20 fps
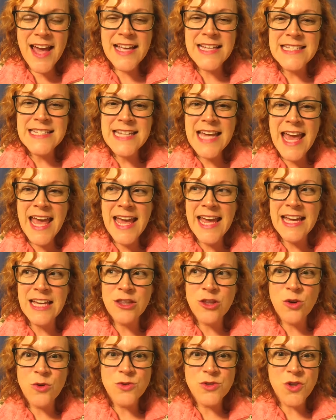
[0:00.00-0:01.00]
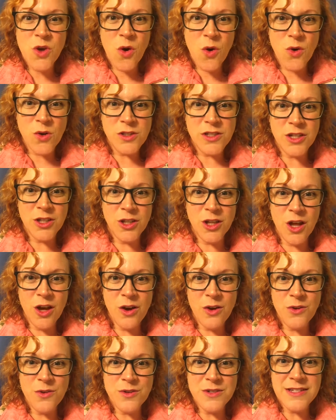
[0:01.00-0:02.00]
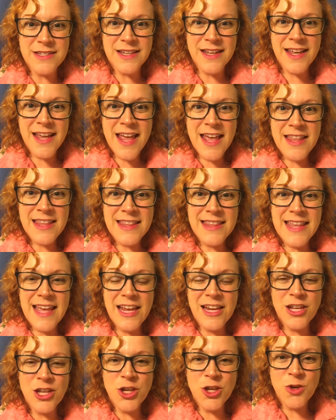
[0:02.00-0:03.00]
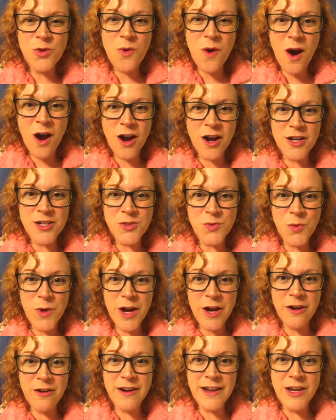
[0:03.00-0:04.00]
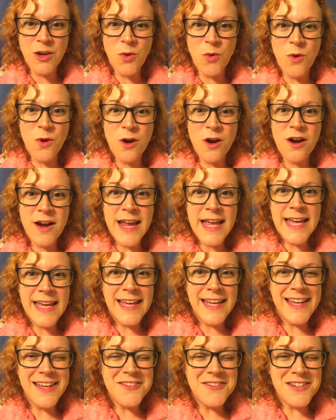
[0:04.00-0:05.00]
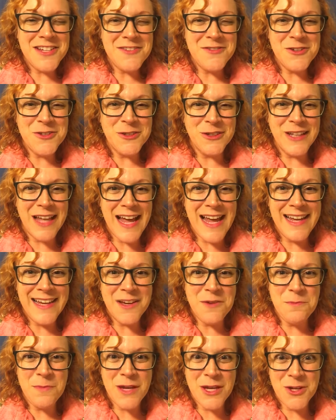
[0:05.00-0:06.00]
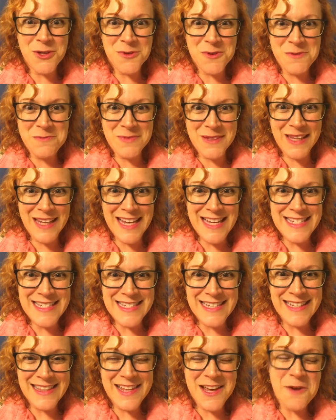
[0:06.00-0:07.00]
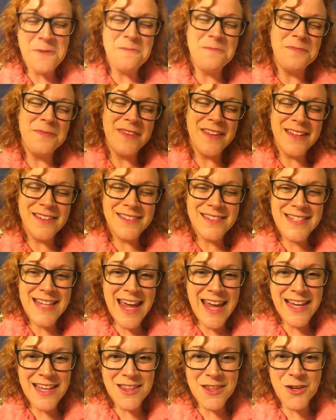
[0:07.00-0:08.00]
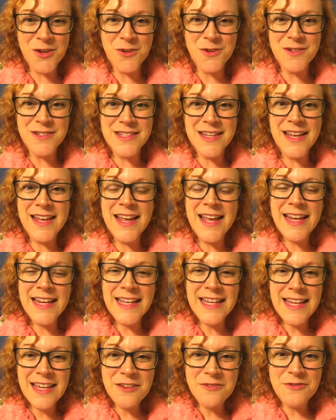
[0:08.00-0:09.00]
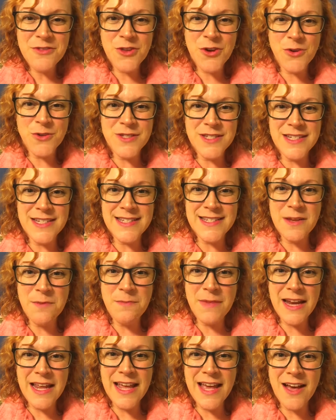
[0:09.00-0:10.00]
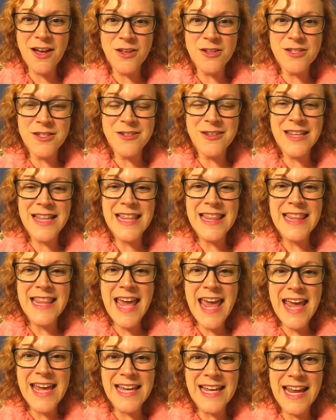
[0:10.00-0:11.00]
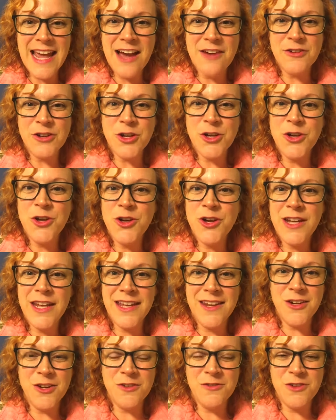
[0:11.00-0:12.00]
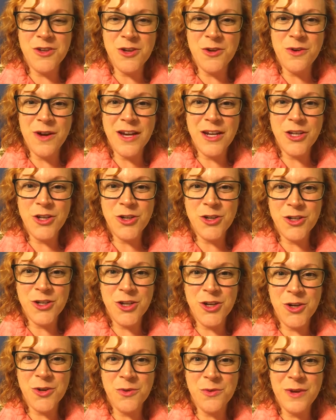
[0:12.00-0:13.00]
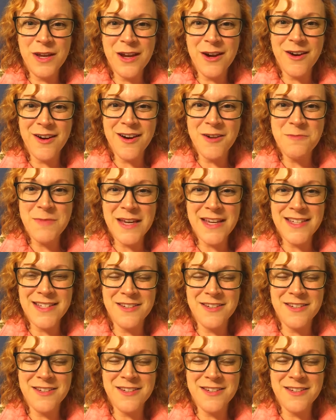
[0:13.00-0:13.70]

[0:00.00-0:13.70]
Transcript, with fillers: Take those old clothes that you aren't wearing, or even if you like them but you're replacing them, take those. Give those to somebody else so that they can have a good interview and a good career because